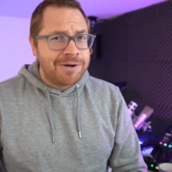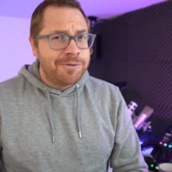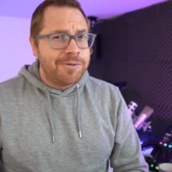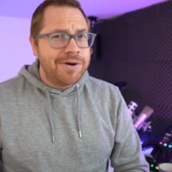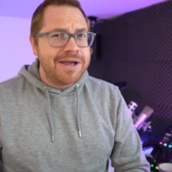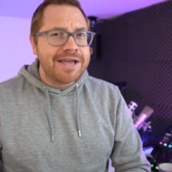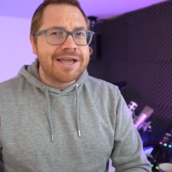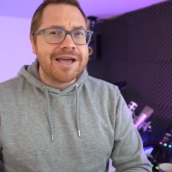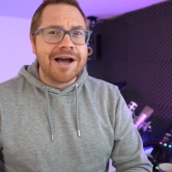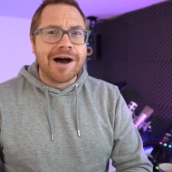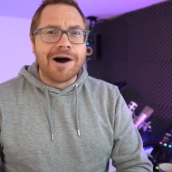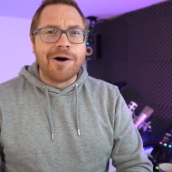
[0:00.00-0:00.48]

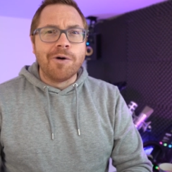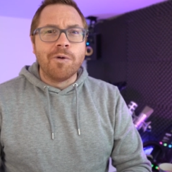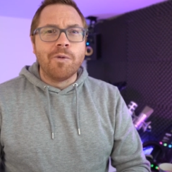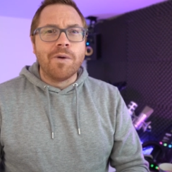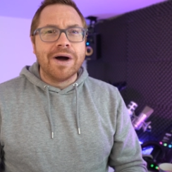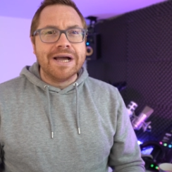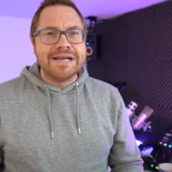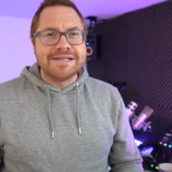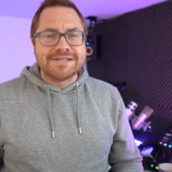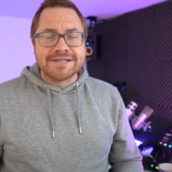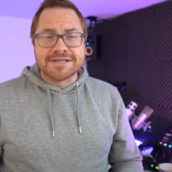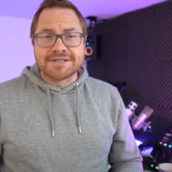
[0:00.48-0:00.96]
We can't
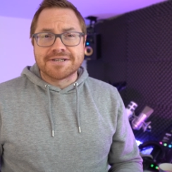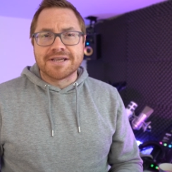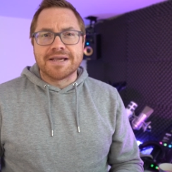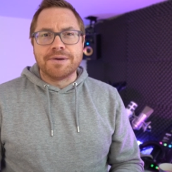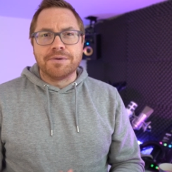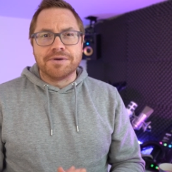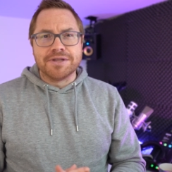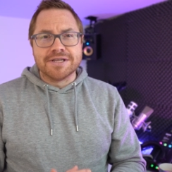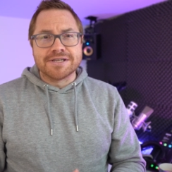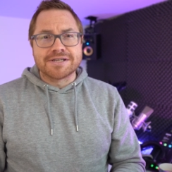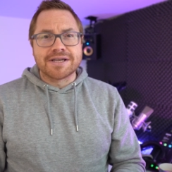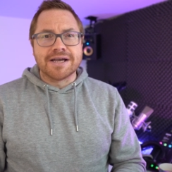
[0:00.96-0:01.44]
wait to
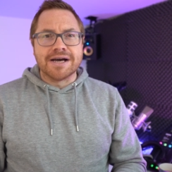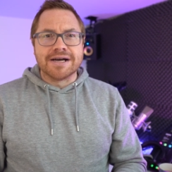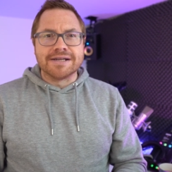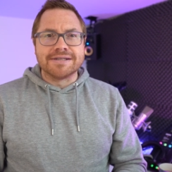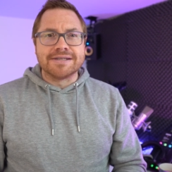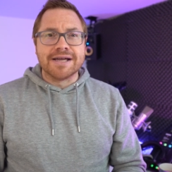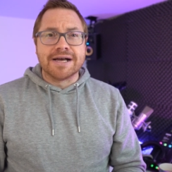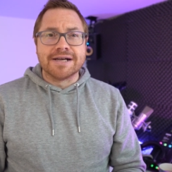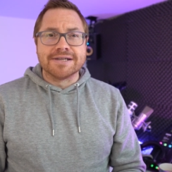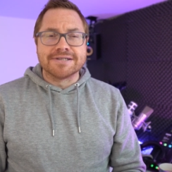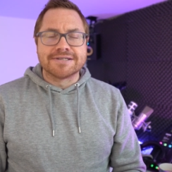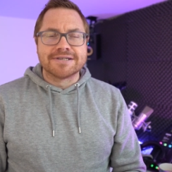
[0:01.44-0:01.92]
see what this
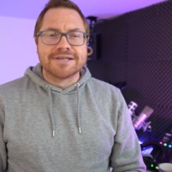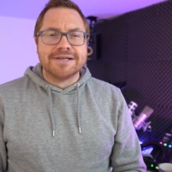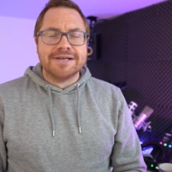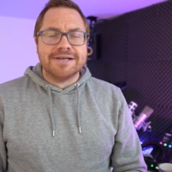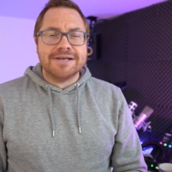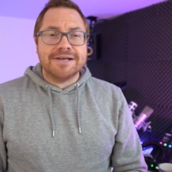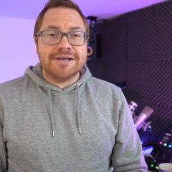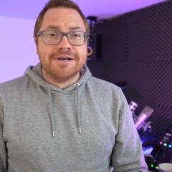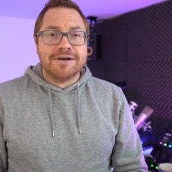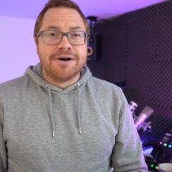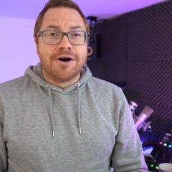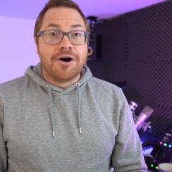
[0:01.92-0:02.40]
car does
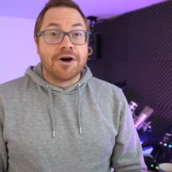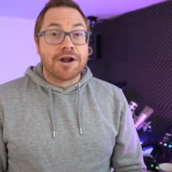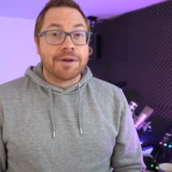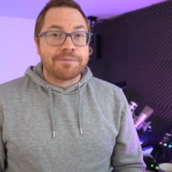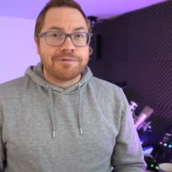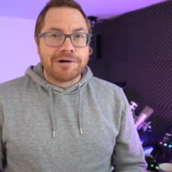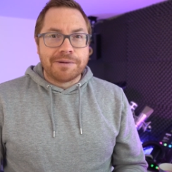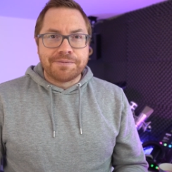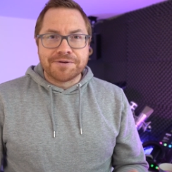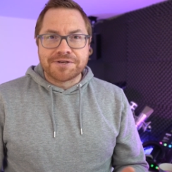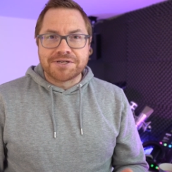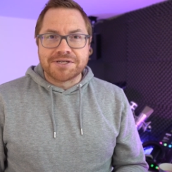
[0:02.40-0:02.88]
on
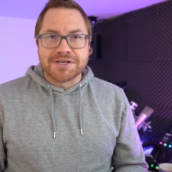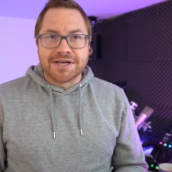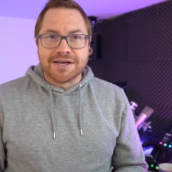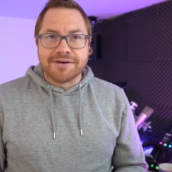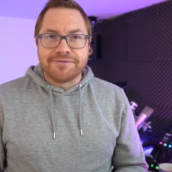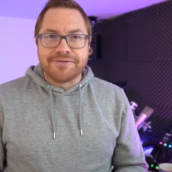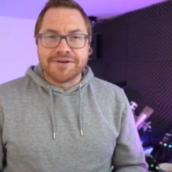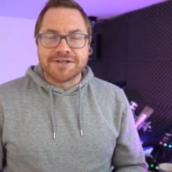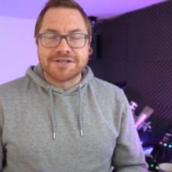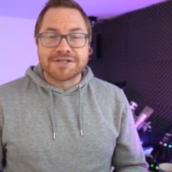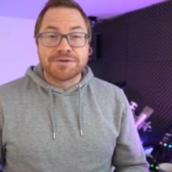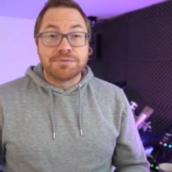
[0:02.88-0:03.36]
a proper
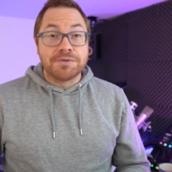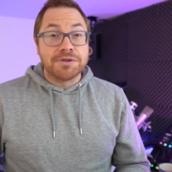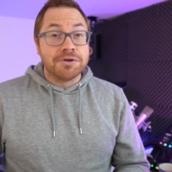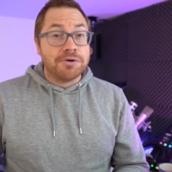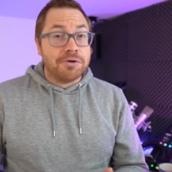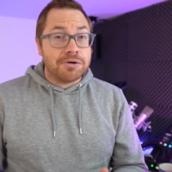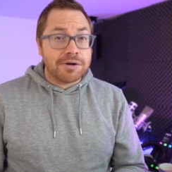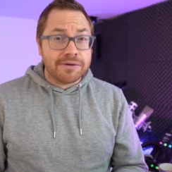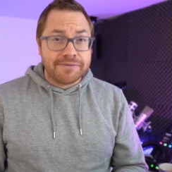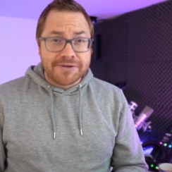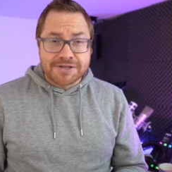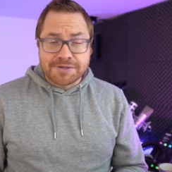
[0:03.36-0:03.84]
surface with
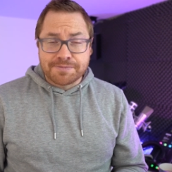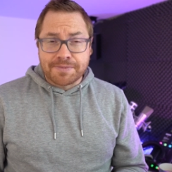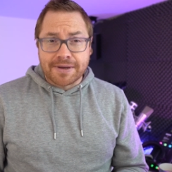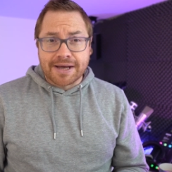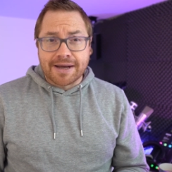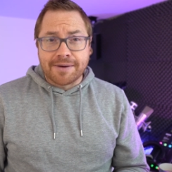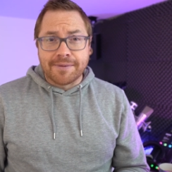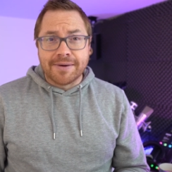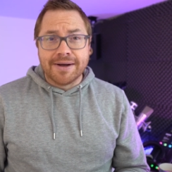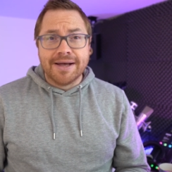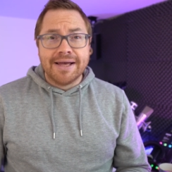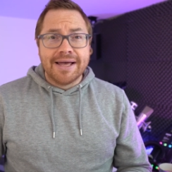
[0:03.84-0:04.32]
all of its
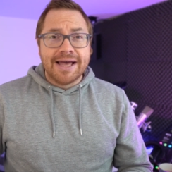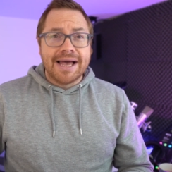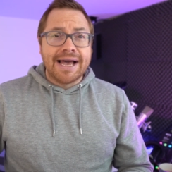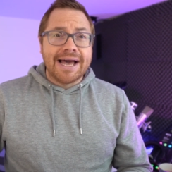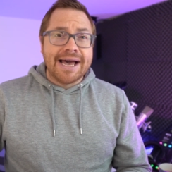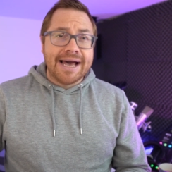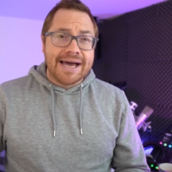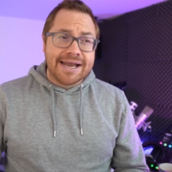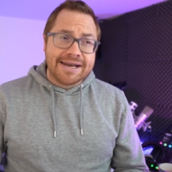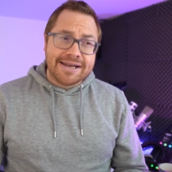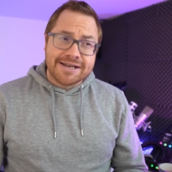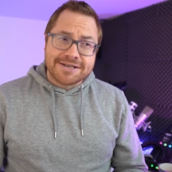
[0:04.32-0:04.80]
power
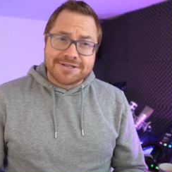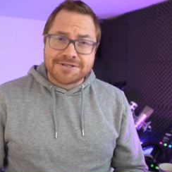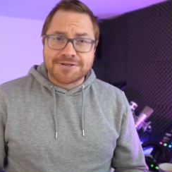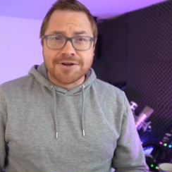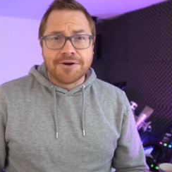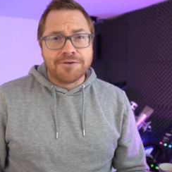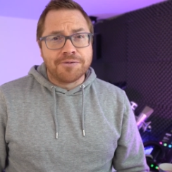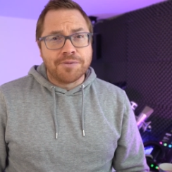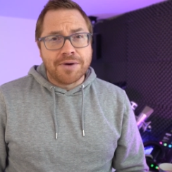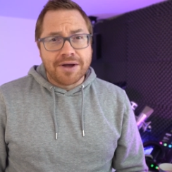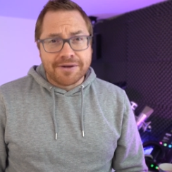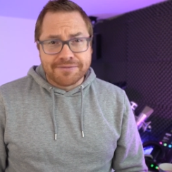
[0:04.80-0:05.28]
and its
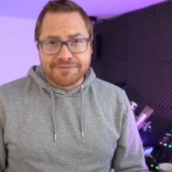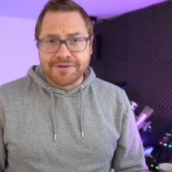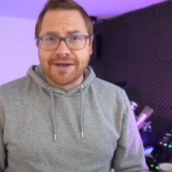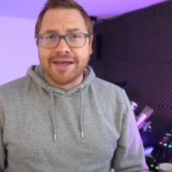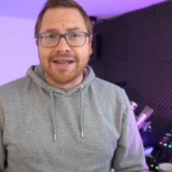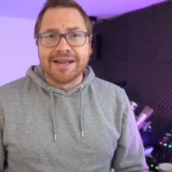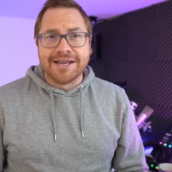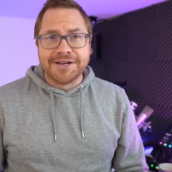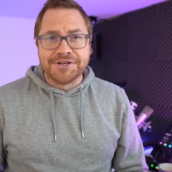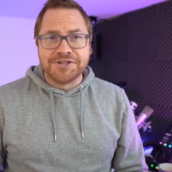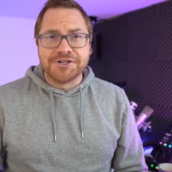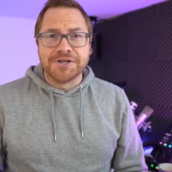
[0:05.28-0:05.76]
software
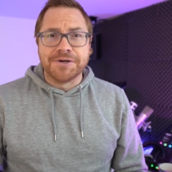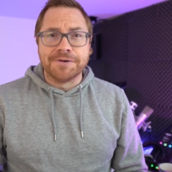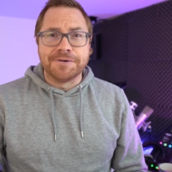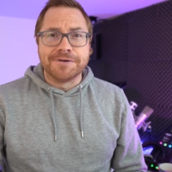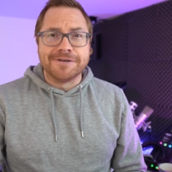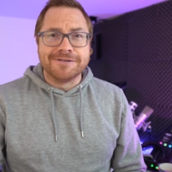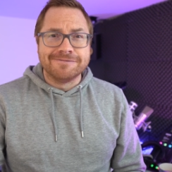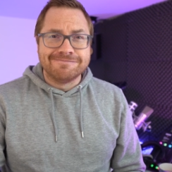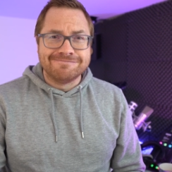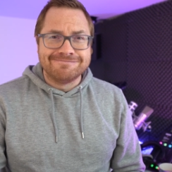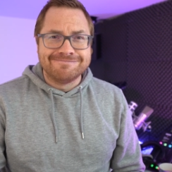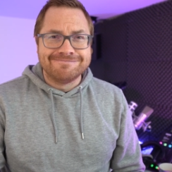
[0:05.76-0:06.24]
finely
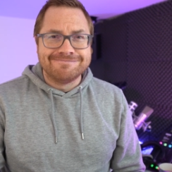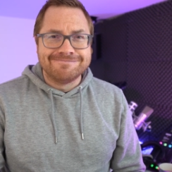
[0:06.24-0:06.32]
tuned.